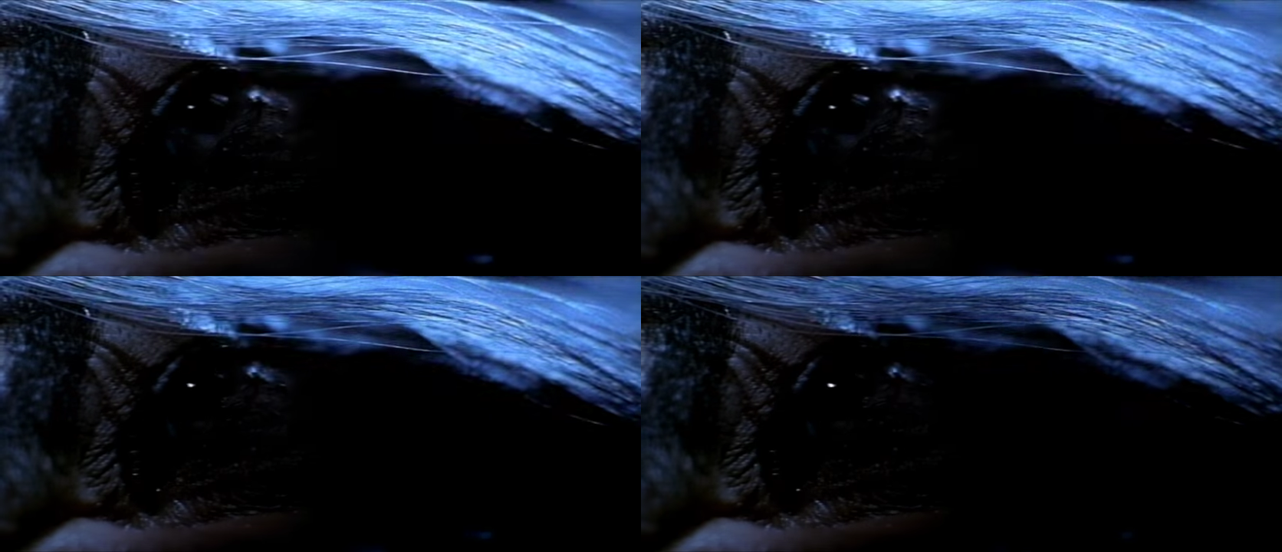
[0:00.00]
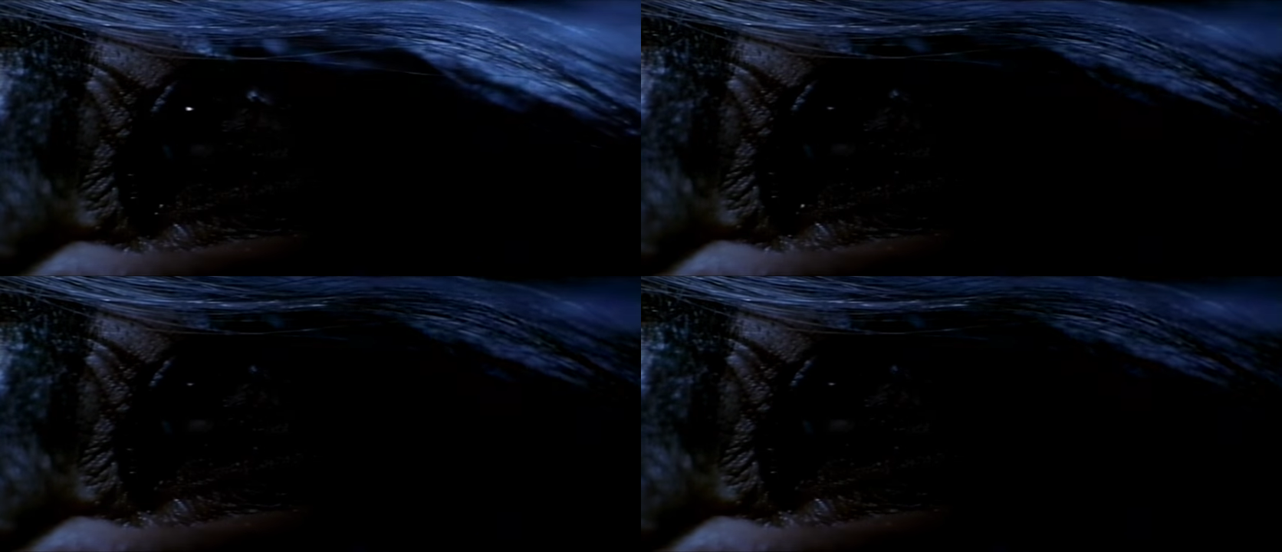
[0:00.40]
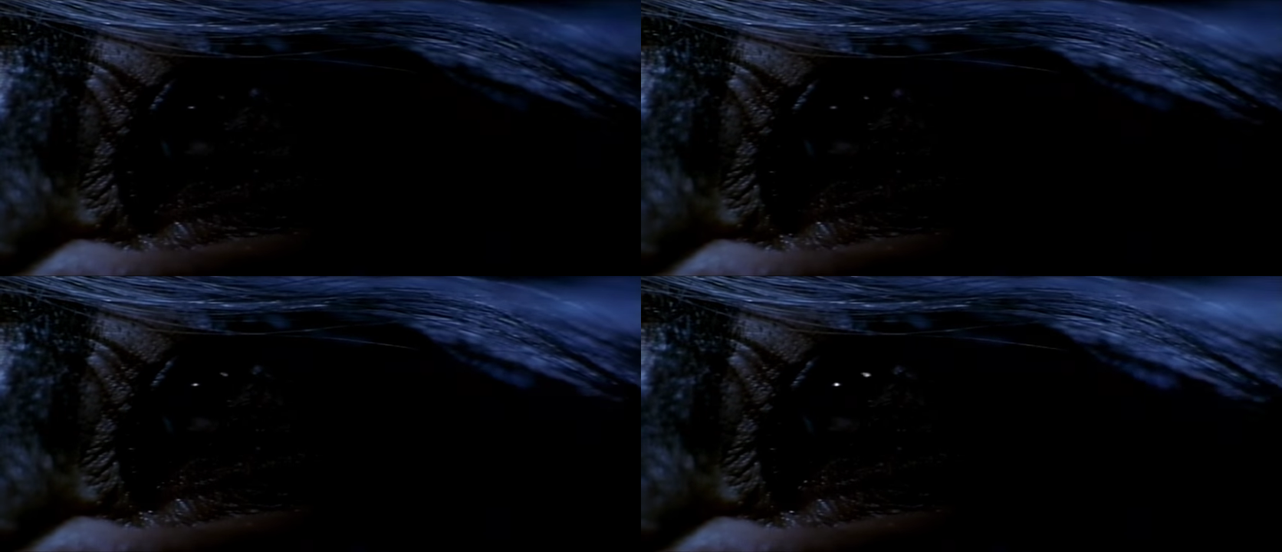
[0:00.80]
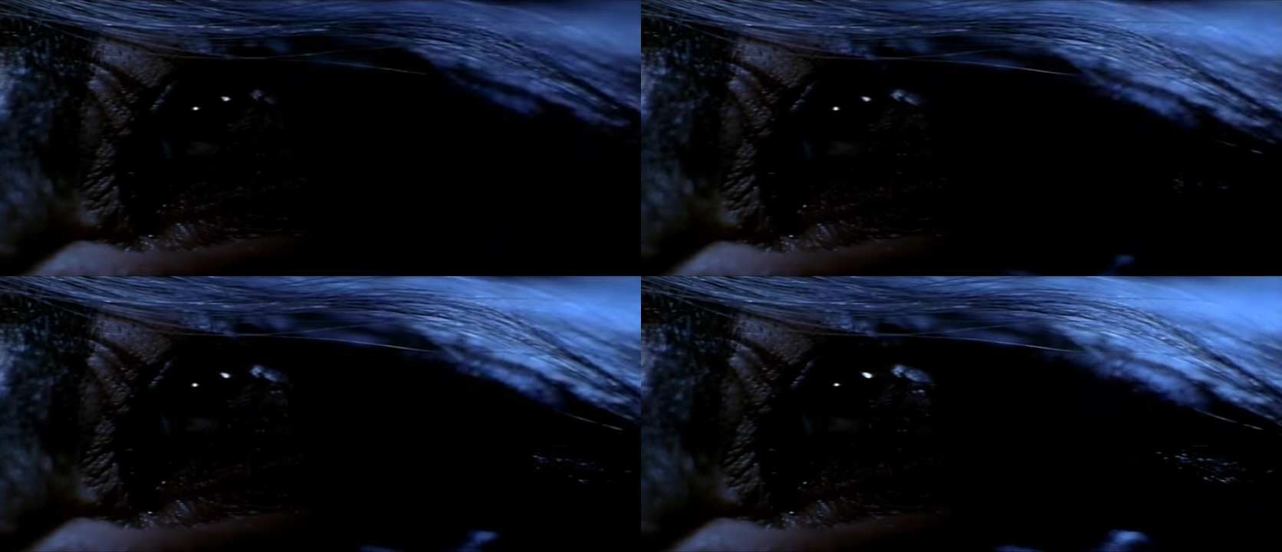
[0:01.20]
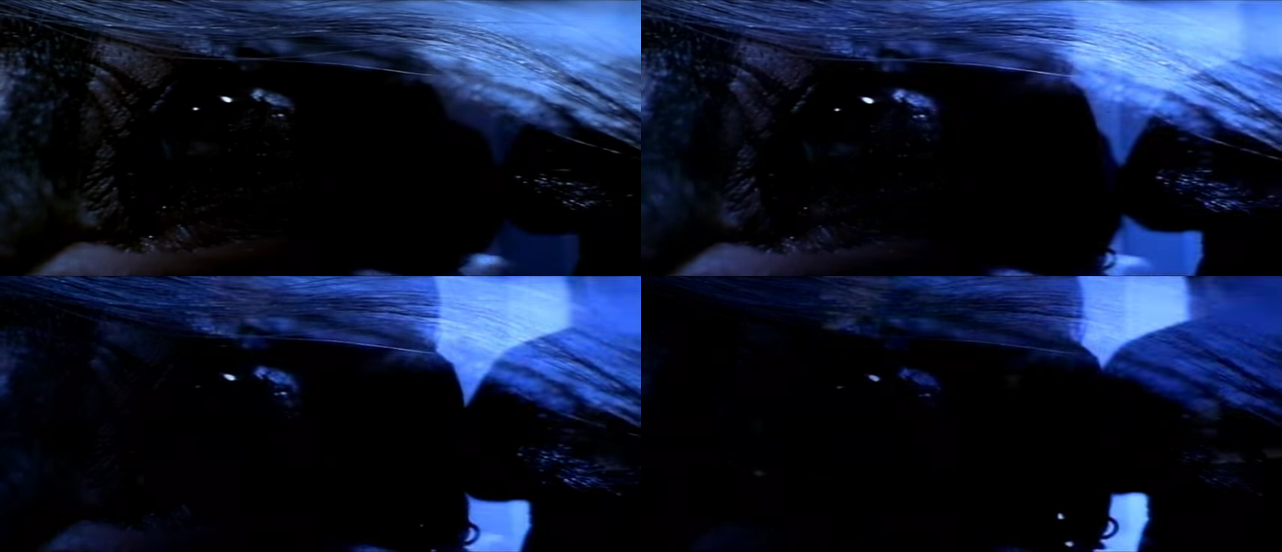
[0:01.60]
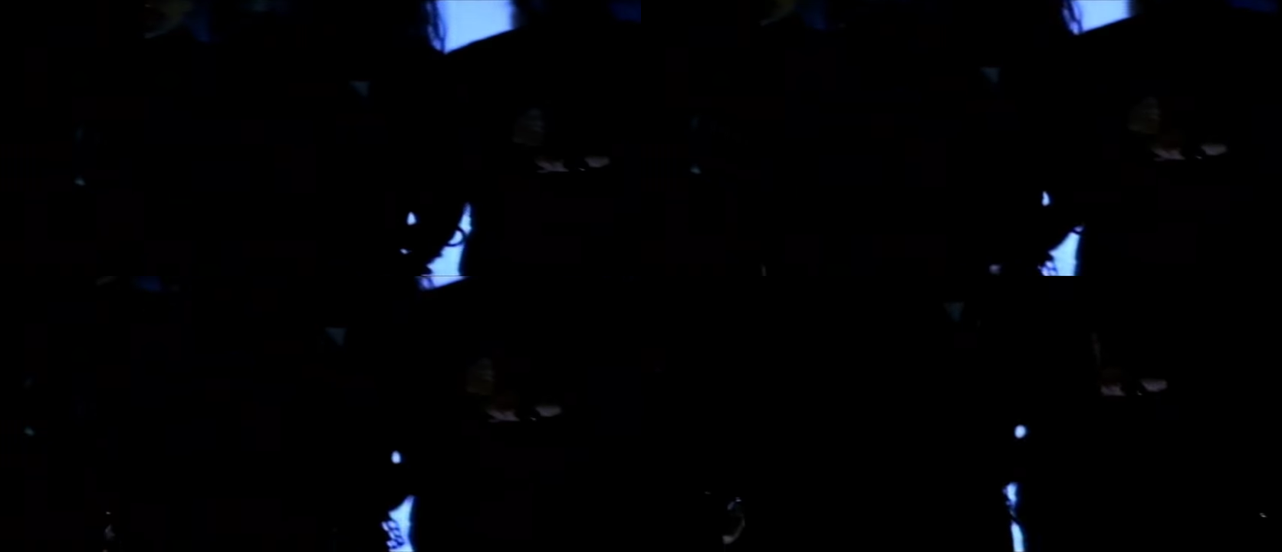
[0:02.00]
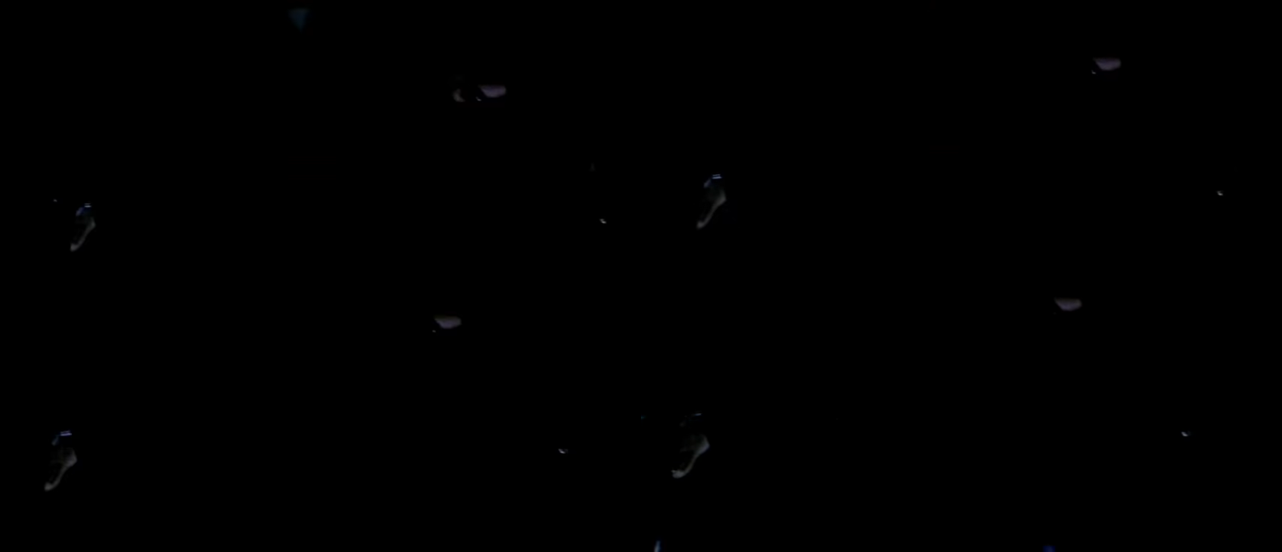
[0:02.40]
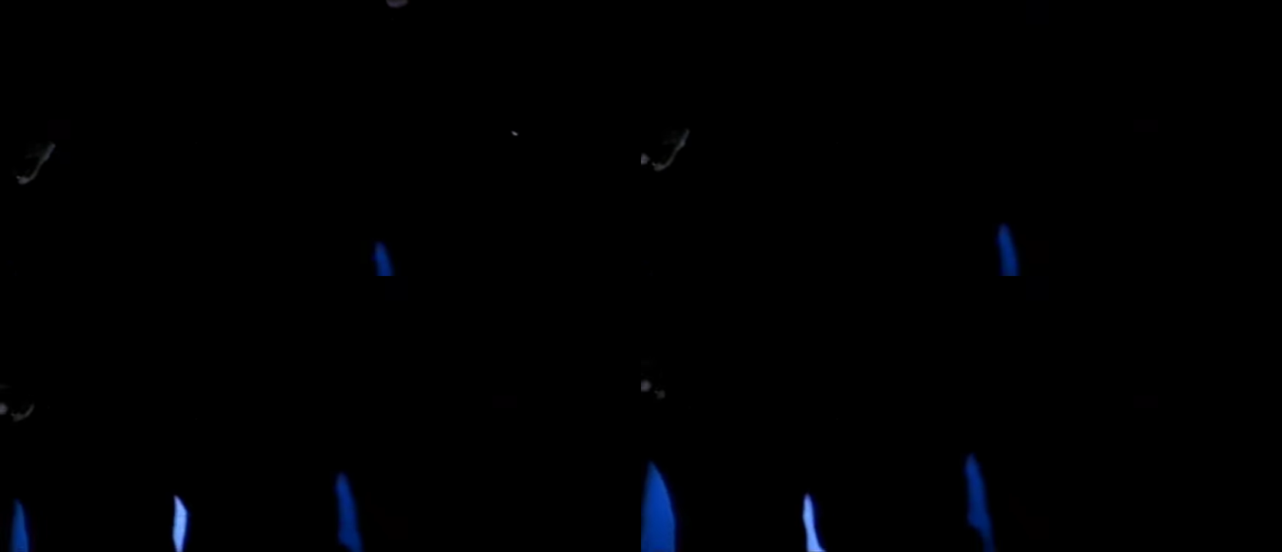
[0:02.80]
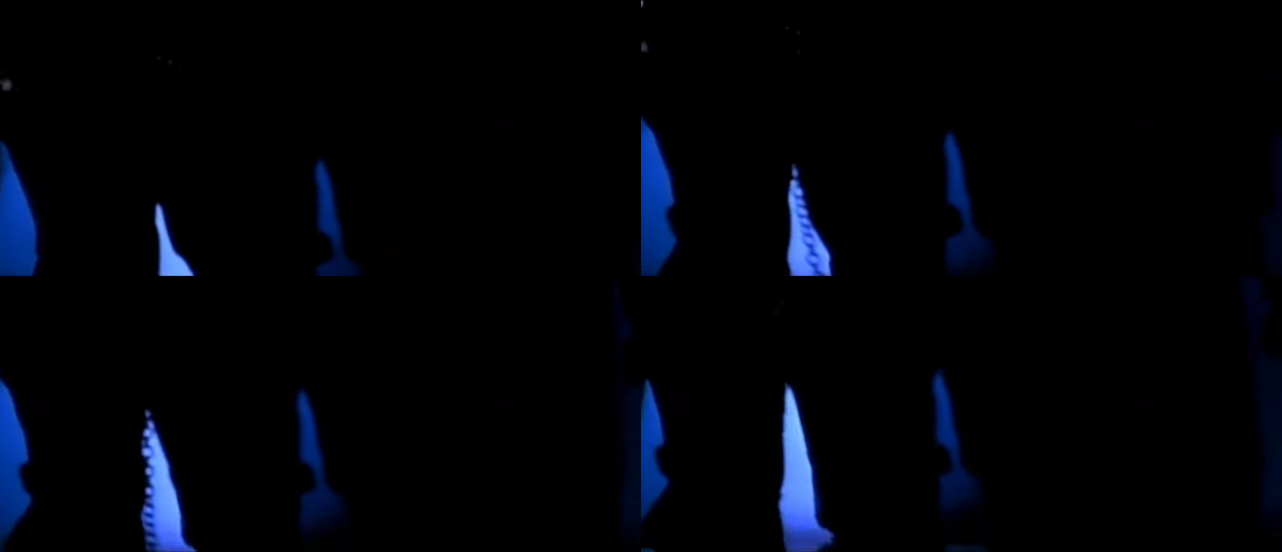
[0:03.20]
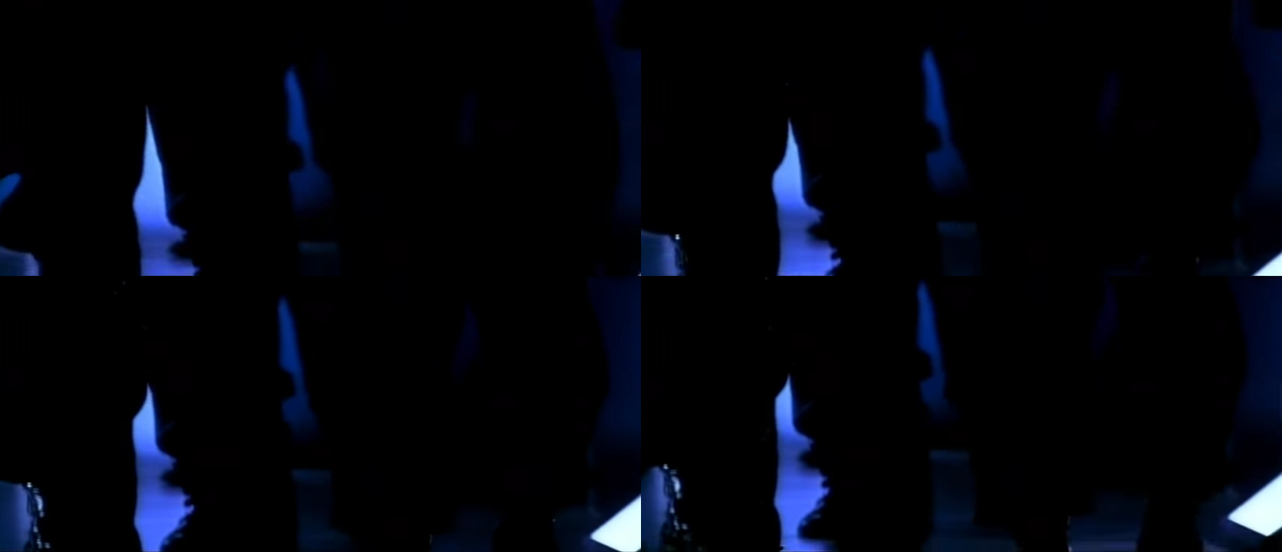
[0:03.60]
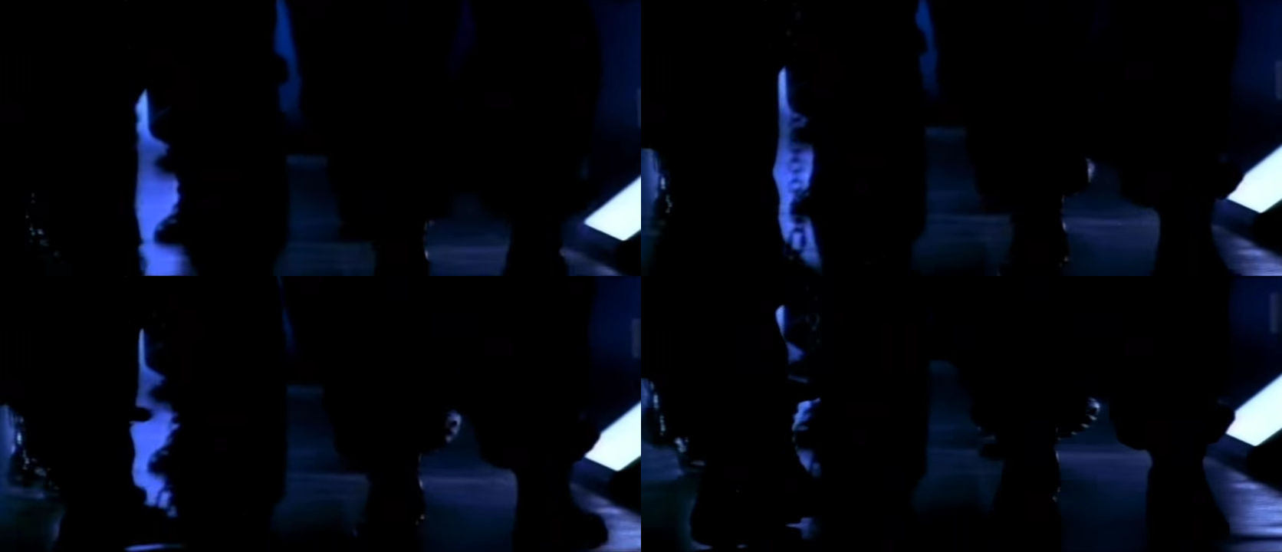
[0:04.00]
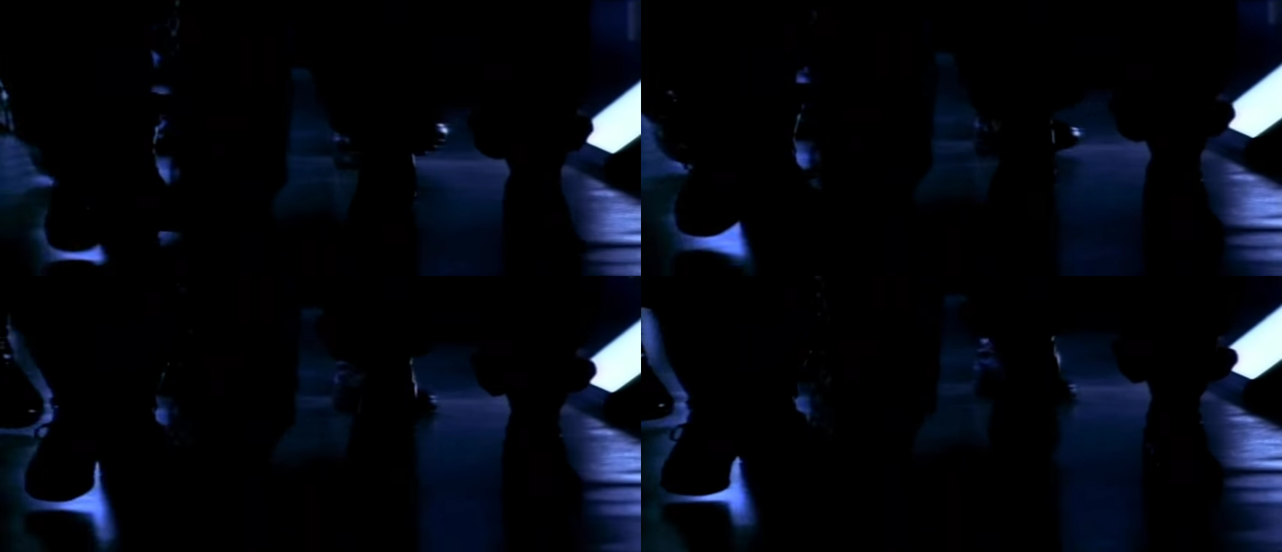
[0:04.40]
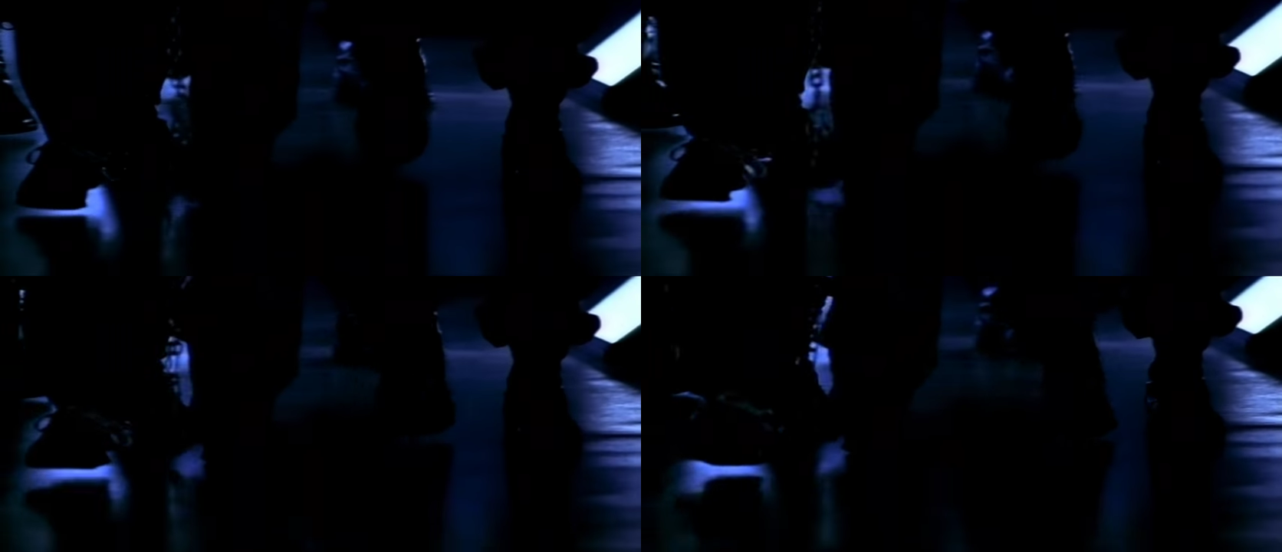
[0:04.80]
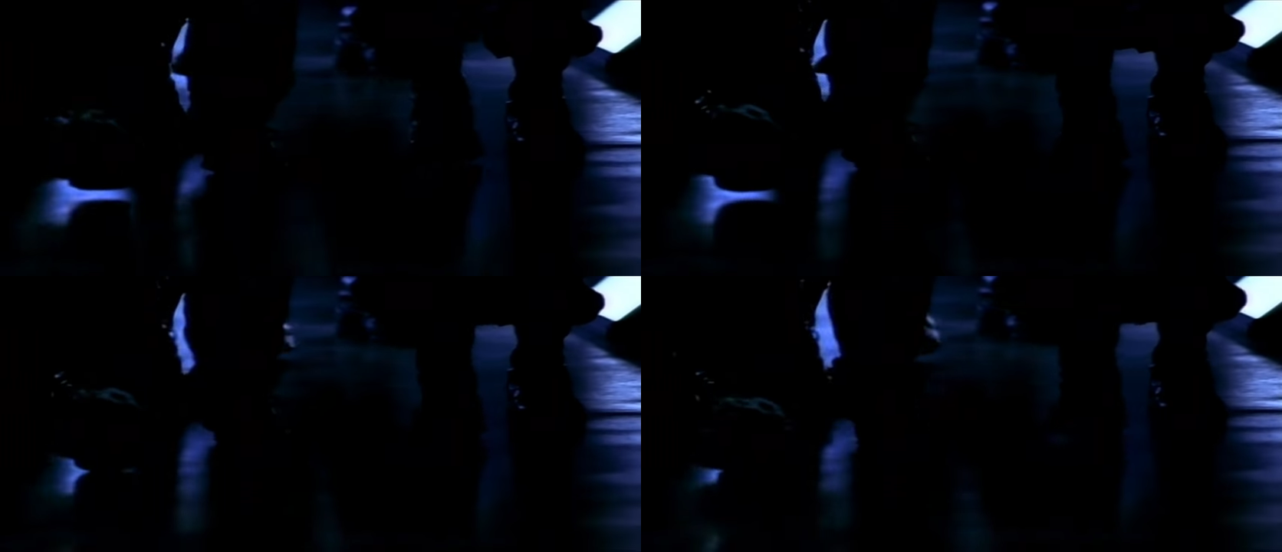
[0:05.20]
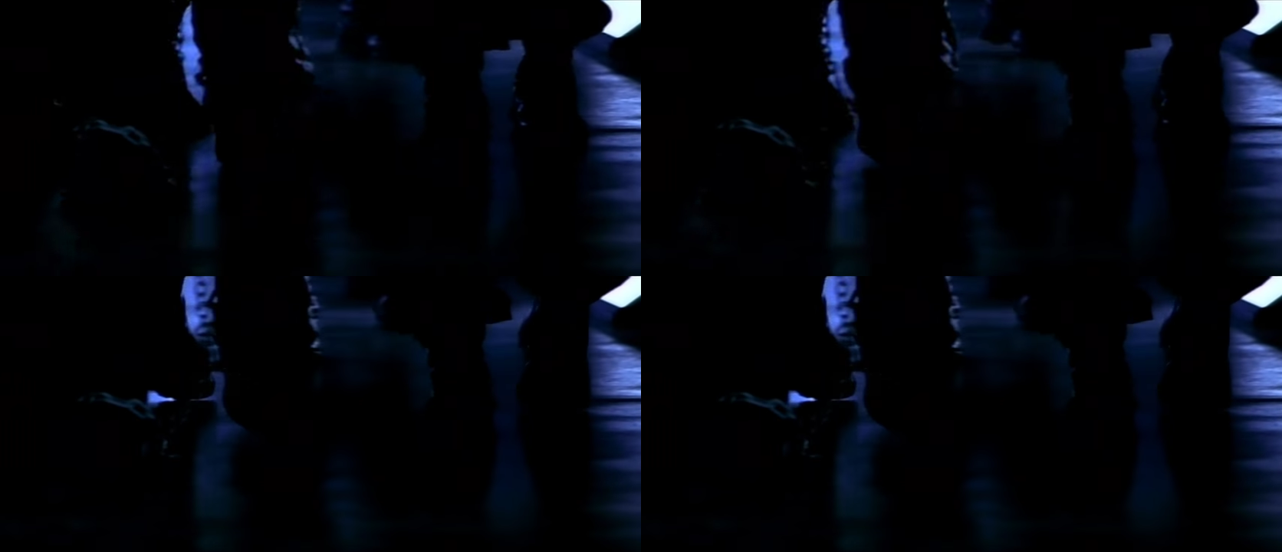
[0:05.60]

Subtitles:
(no speaker visible)